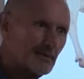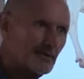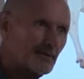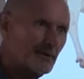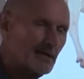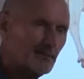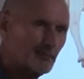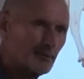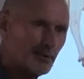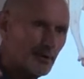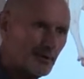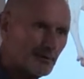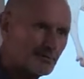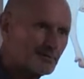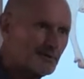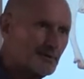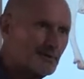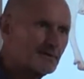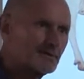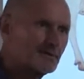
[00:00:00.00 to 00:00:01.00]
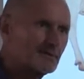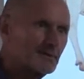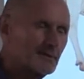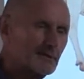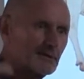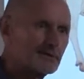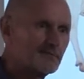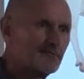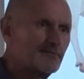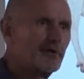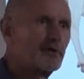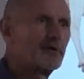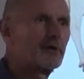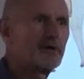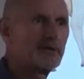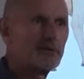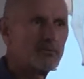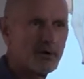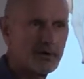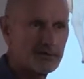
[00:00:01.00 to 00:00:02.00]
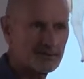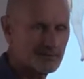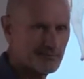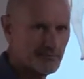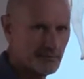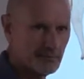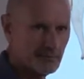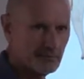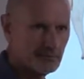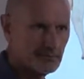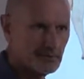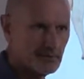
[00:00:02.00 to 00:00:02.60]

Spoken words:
That process is very wasteful.